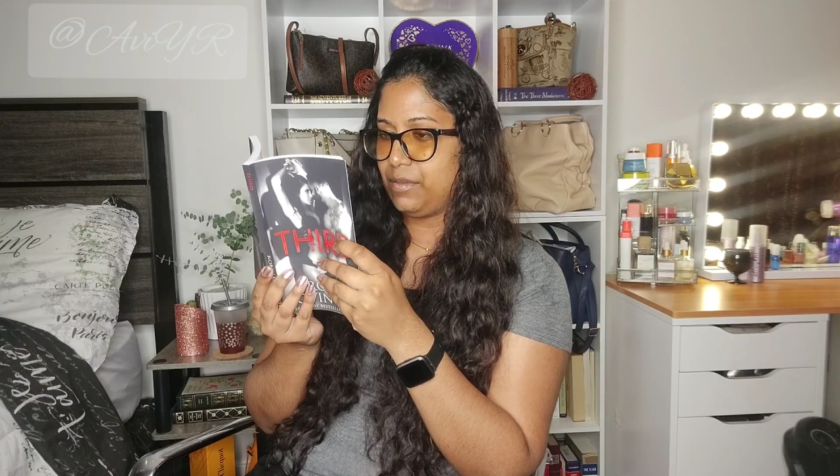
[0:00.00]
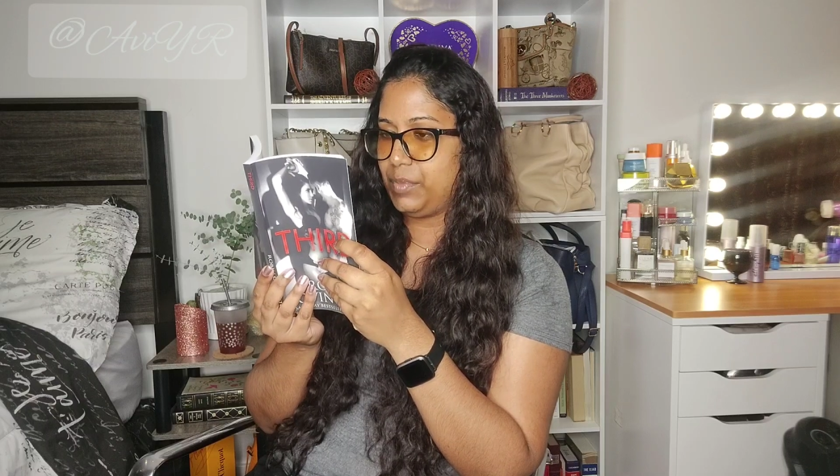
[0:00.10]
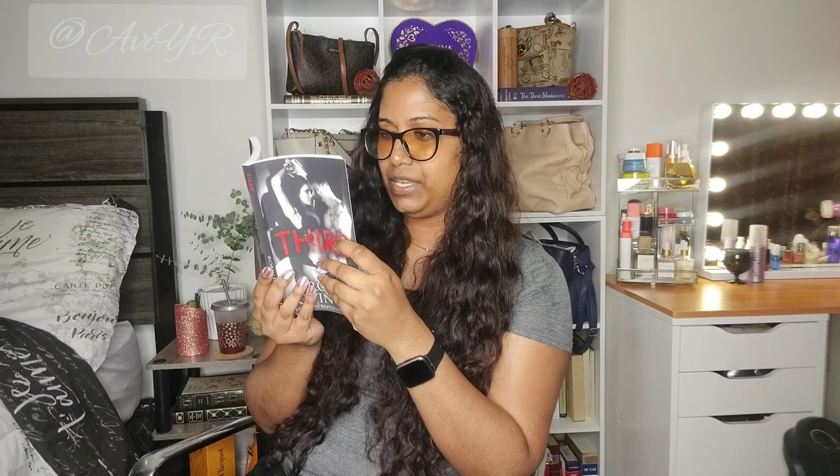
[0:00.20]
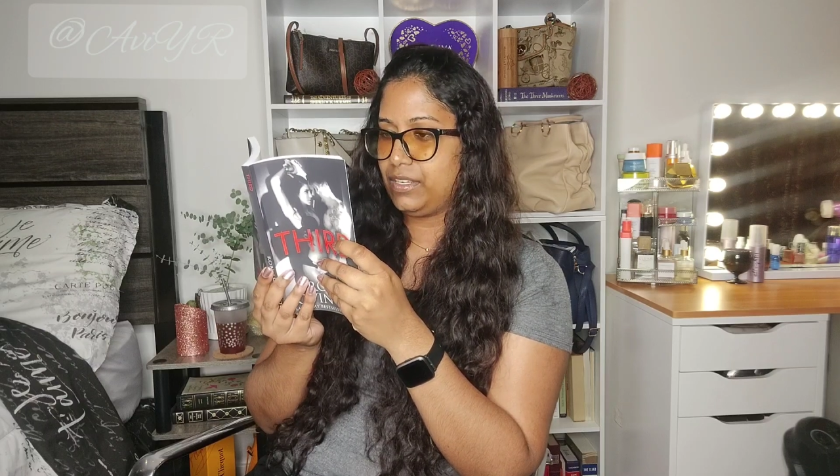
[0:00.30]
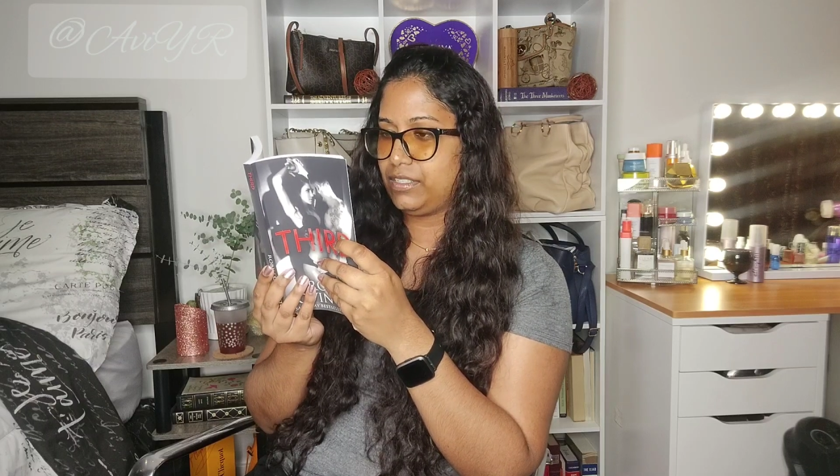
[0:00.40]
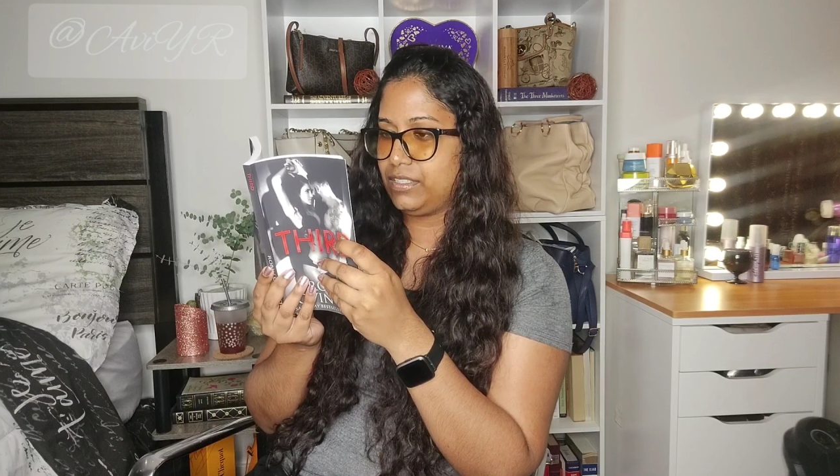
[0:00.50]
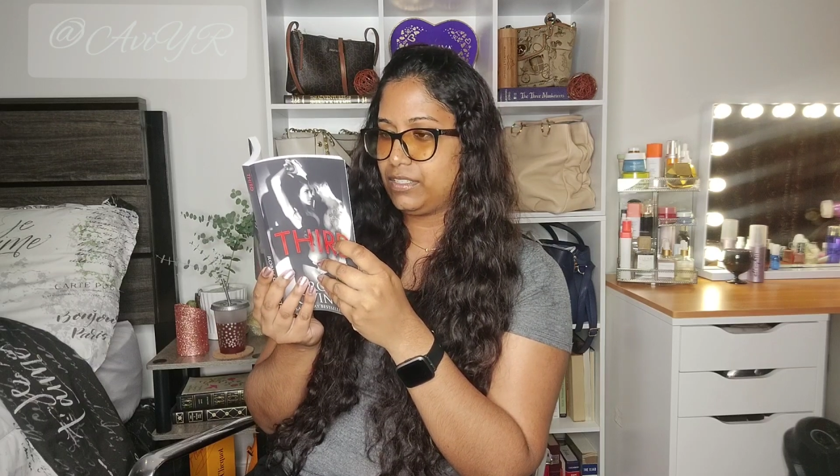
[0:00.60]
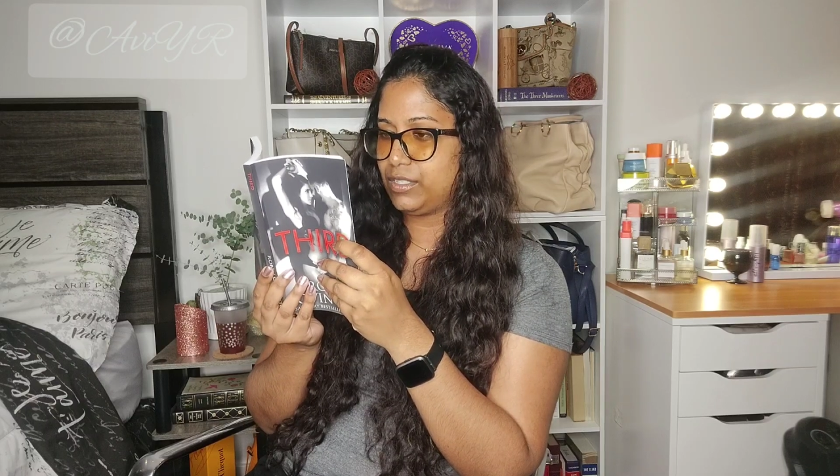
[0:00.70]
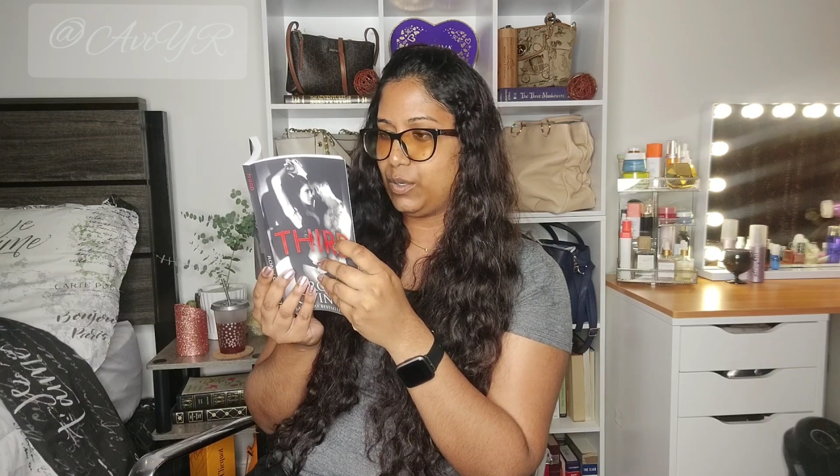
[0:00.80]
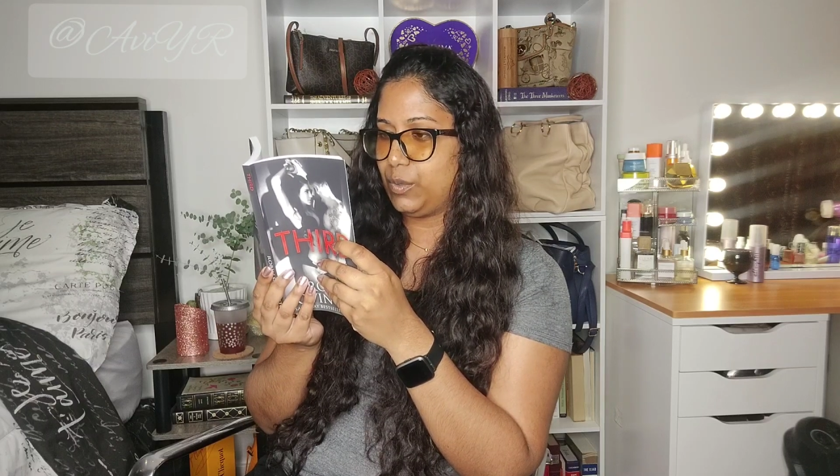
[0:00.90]
Peter
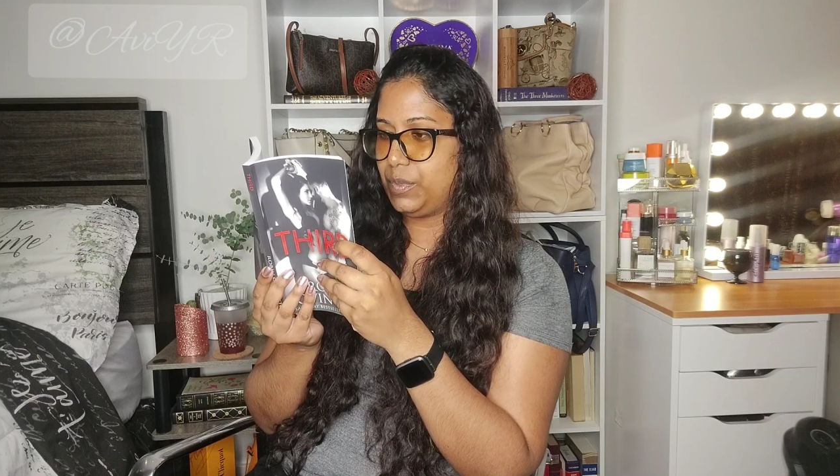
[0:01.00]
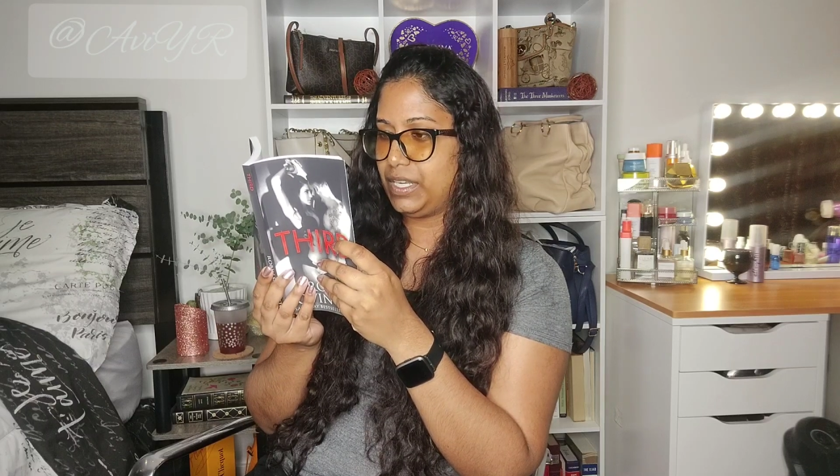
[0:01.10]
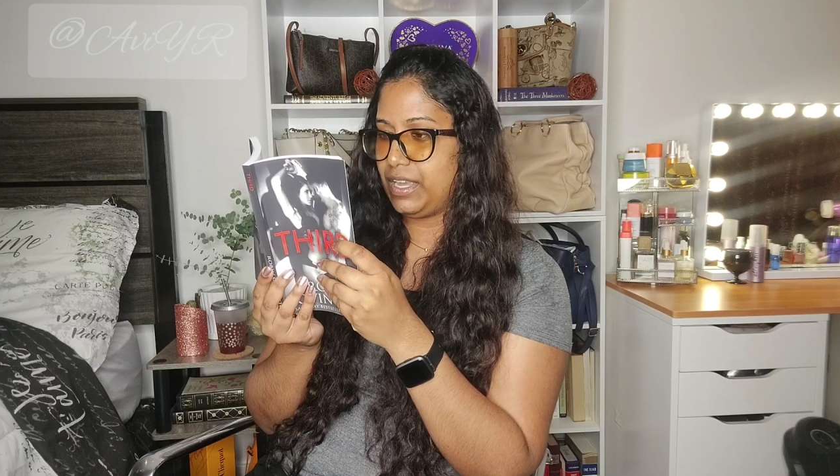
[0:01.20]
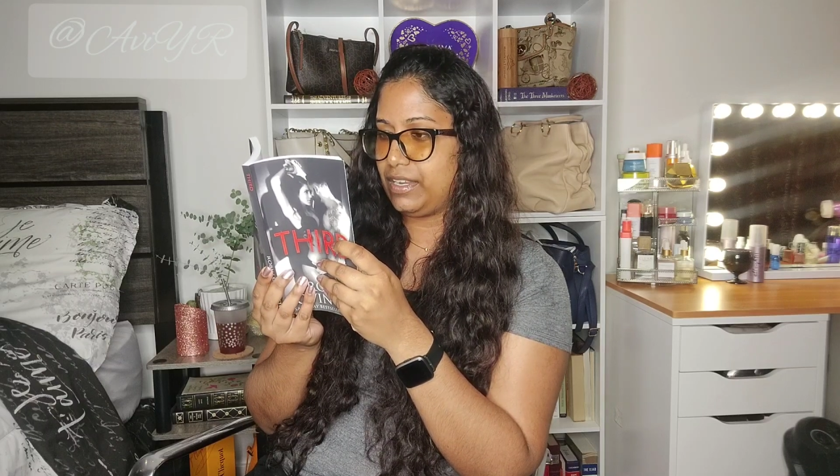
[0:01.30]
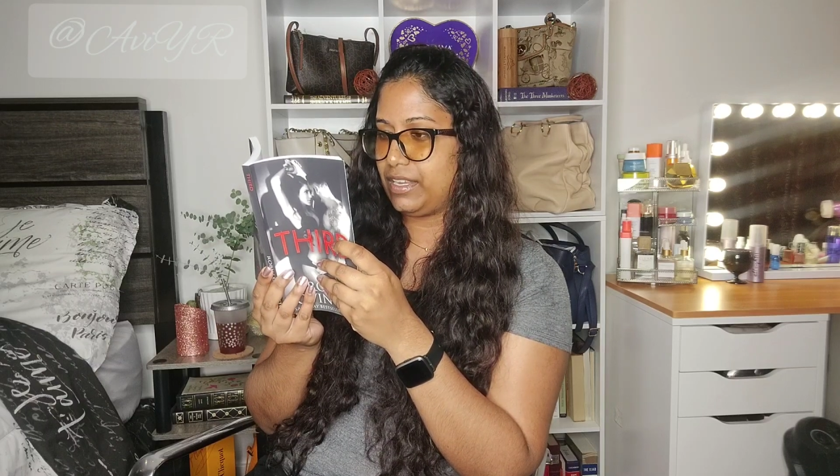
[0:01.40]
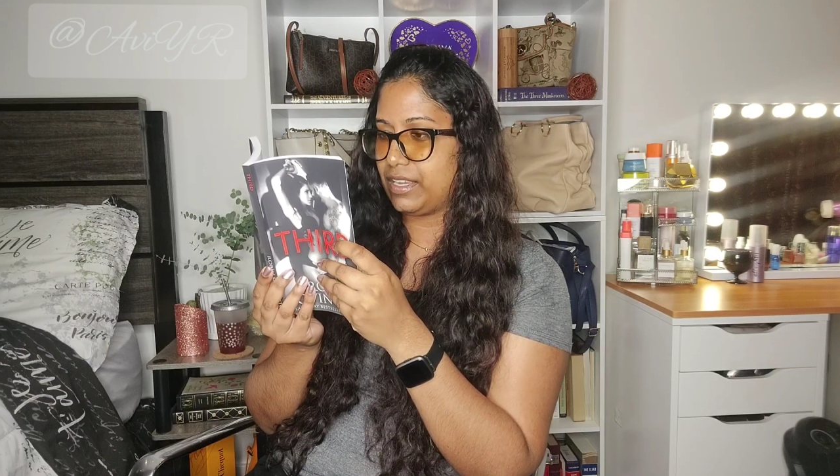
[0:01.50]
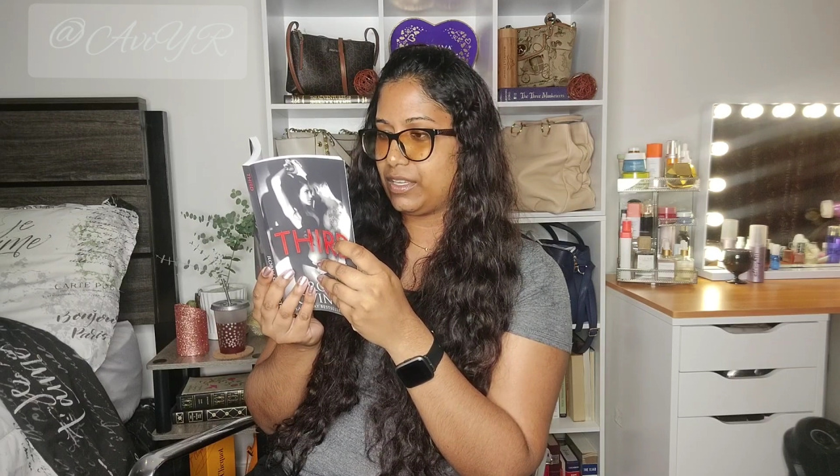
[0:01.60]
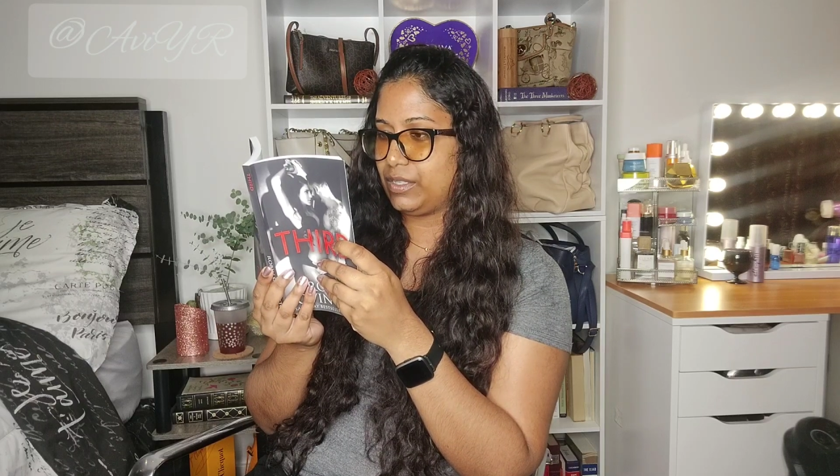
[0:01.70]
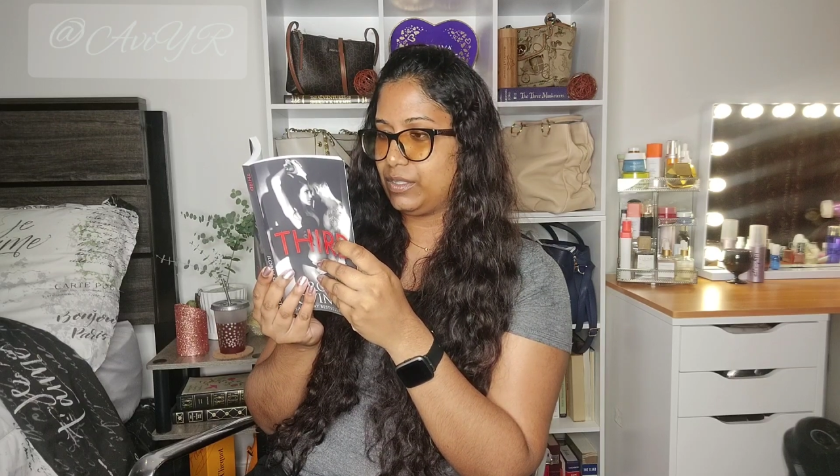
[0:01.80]
took the open end and